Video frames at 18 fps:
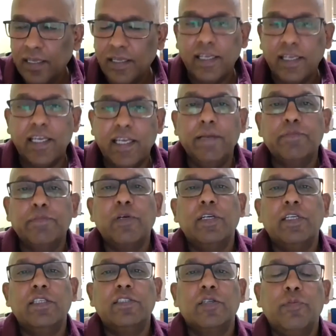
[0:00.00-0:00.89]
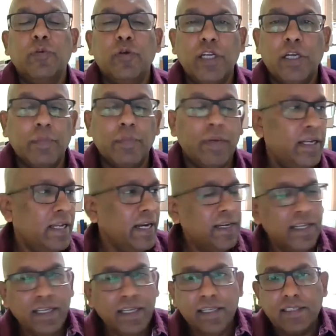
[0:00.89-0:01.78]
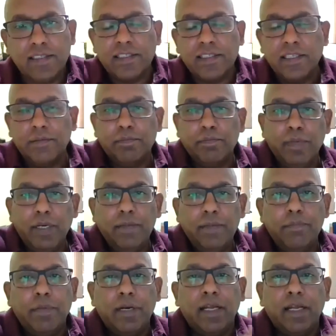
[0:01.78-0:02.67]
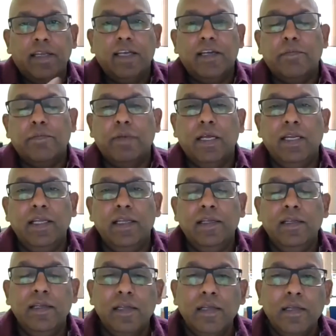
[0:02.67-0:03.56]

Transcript: he keeps on distributing money and he is simply bringing money,